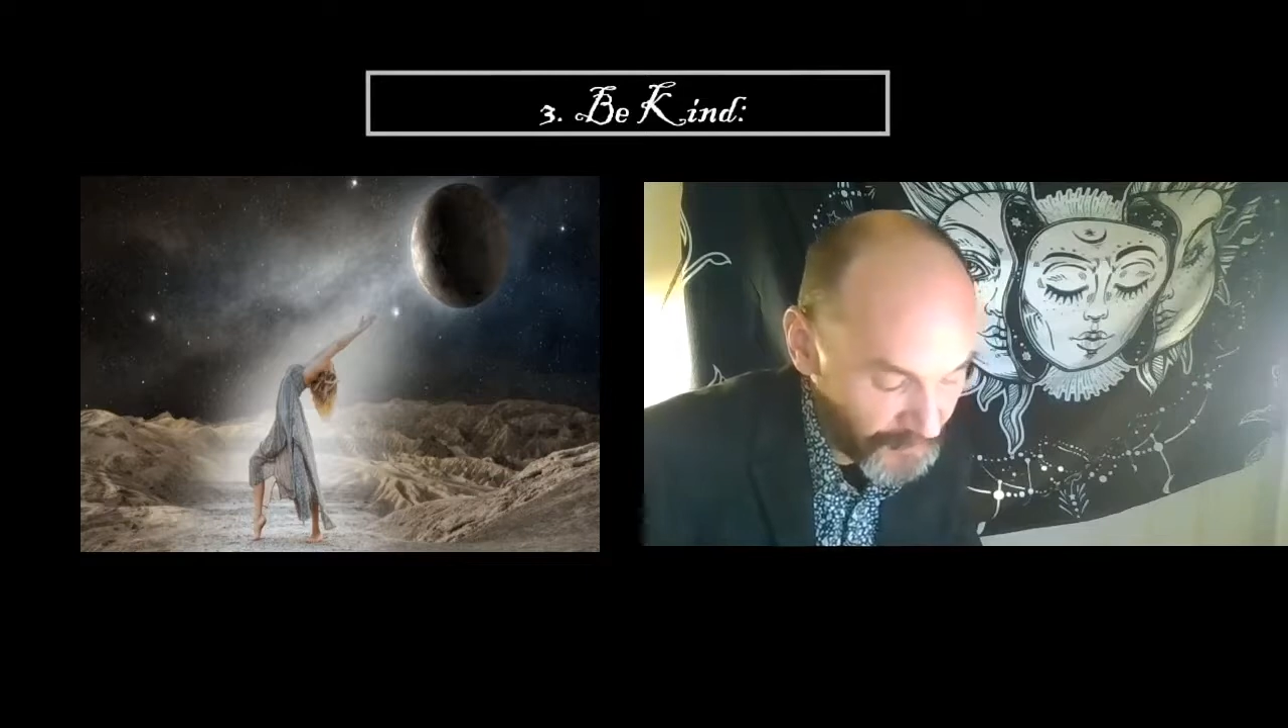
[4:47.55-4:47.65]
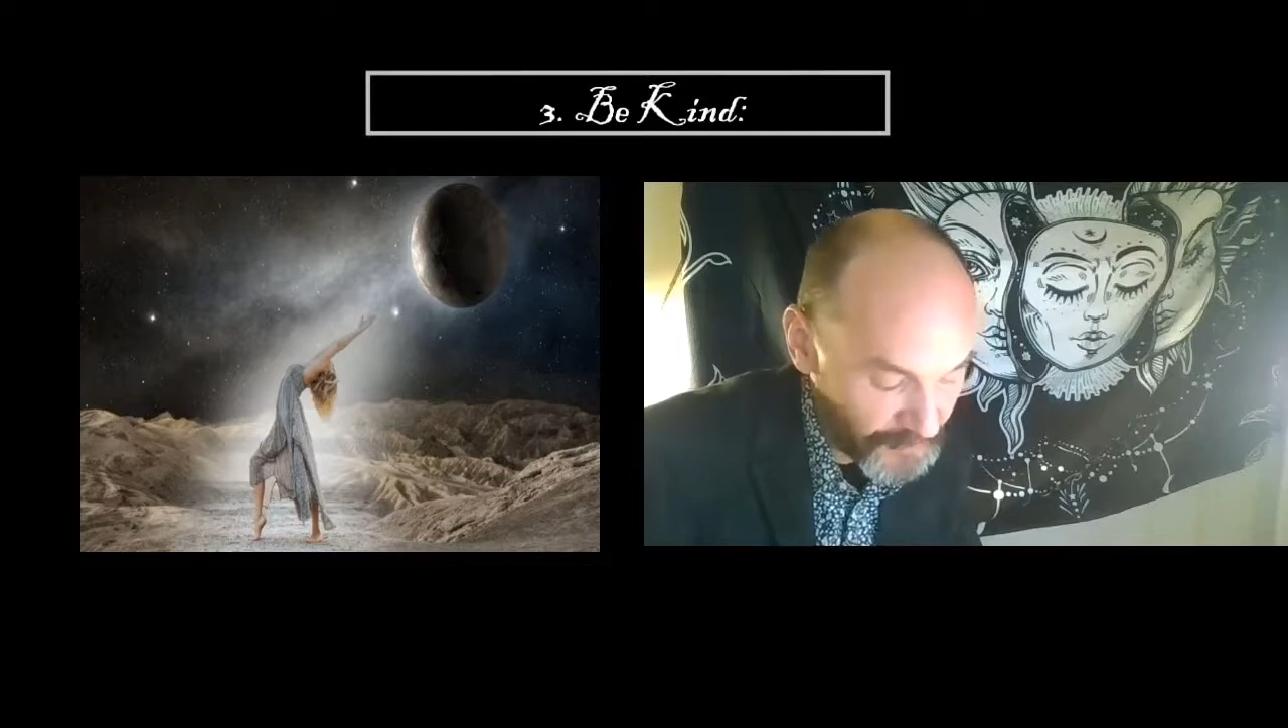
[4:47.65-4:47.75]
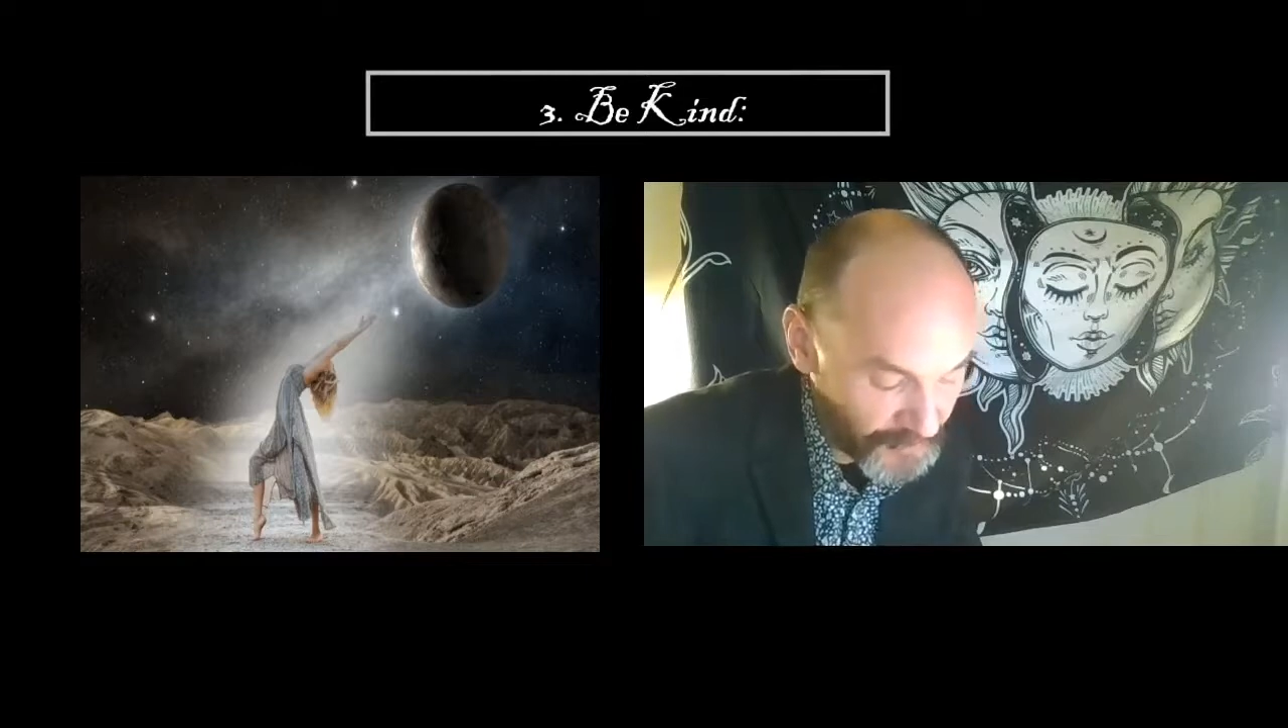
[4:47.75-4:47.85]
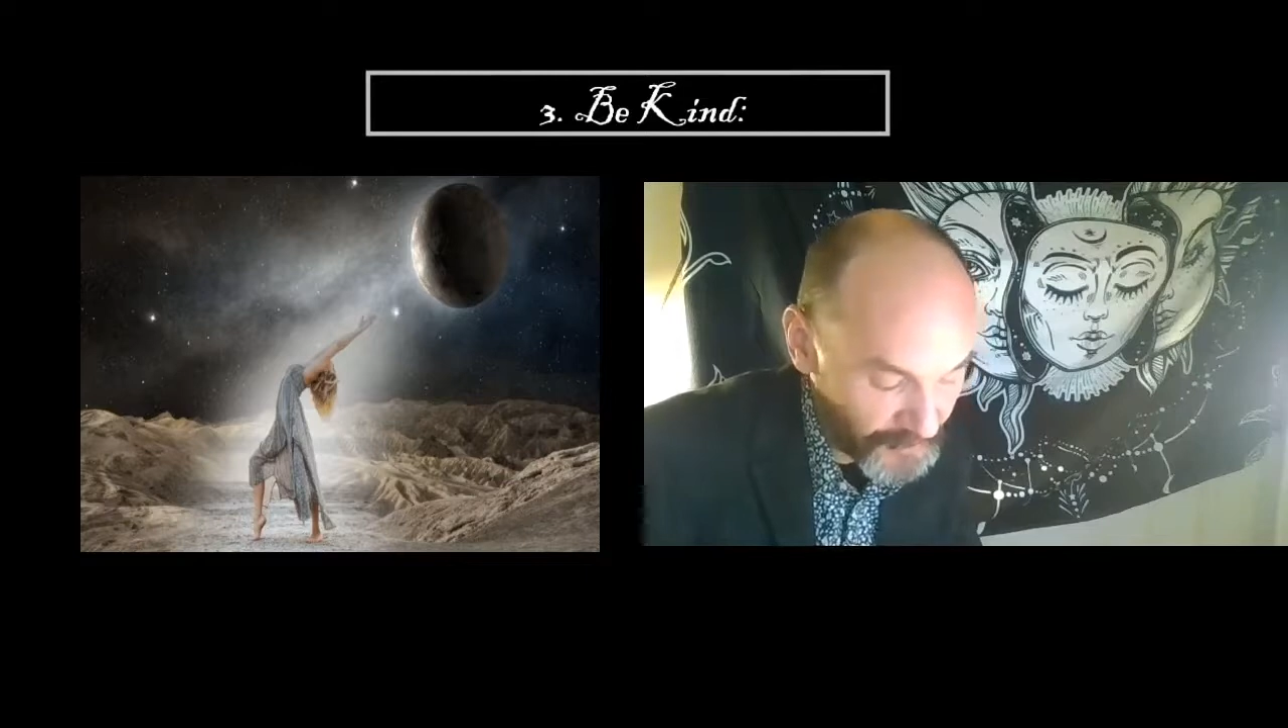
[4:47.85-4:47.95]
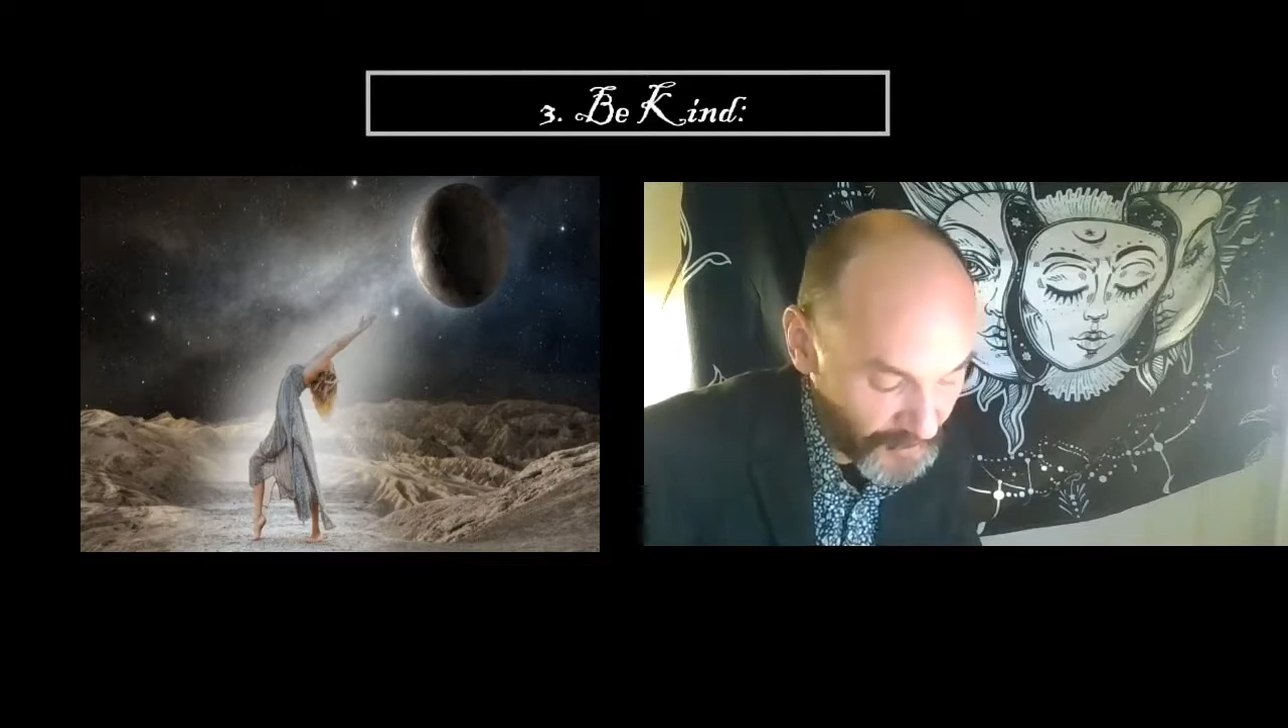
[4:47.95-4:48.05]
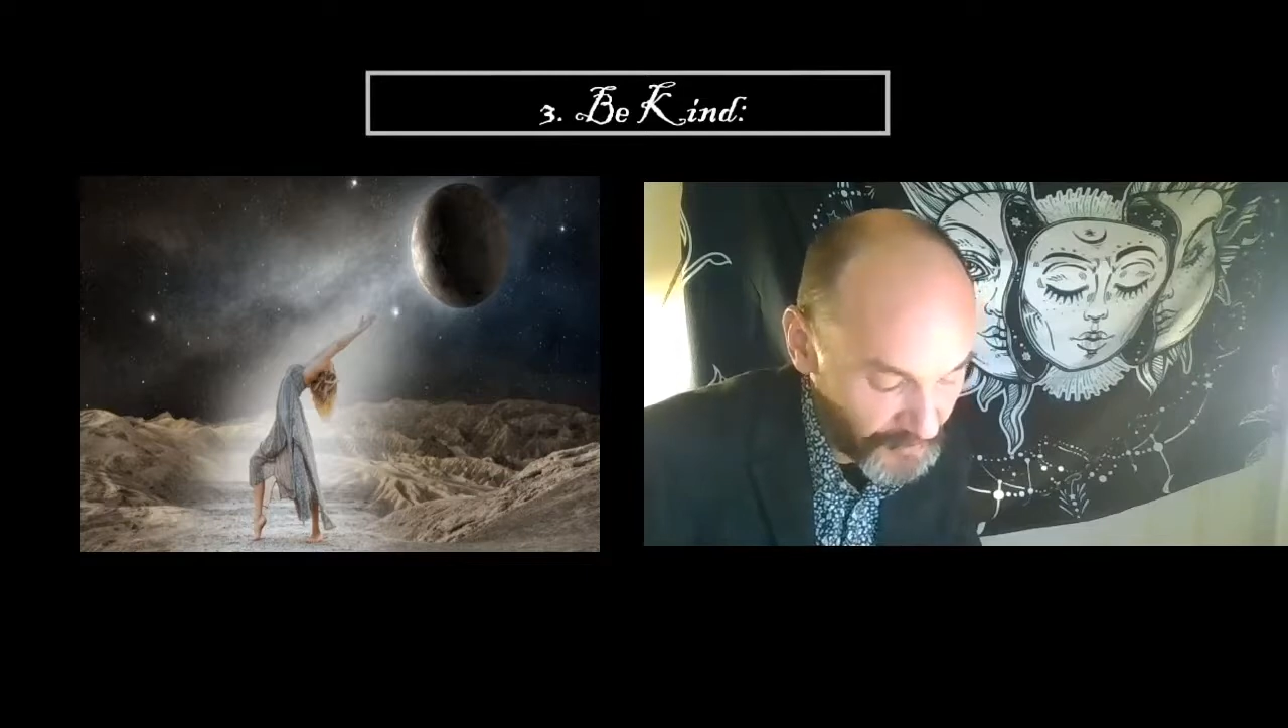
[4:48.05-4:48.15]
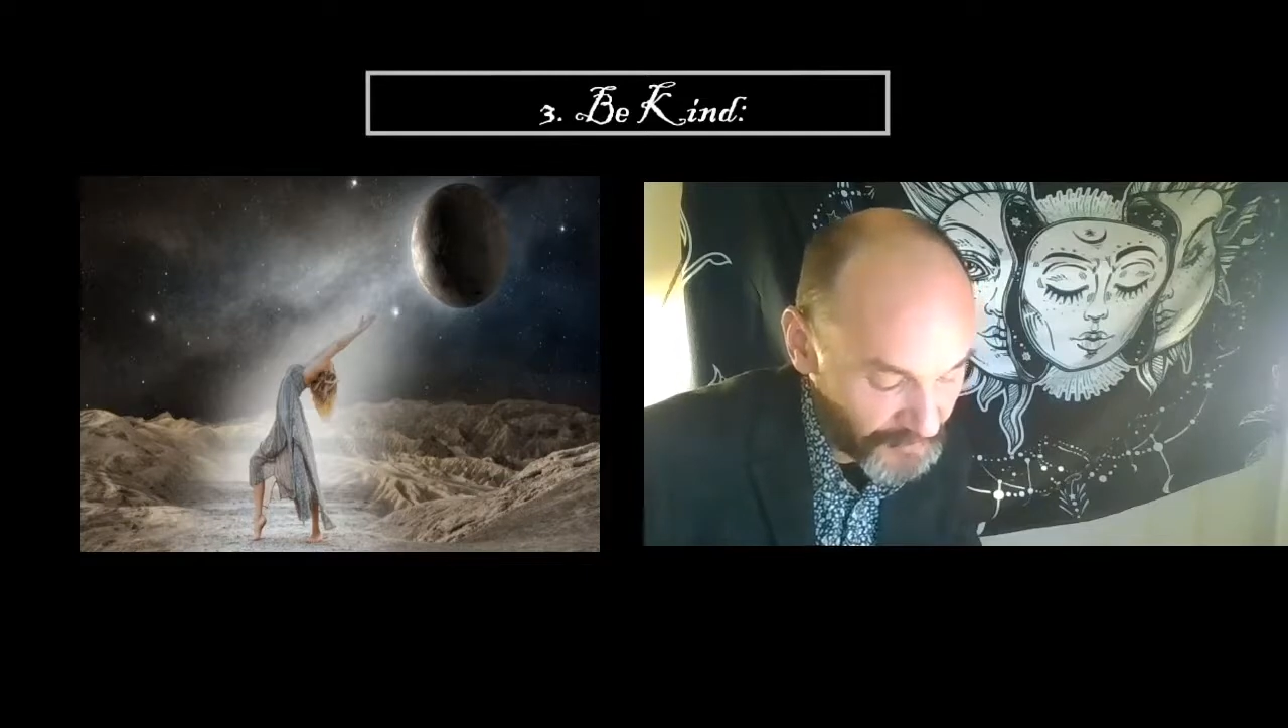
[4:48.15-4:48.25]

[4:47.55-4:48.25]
and show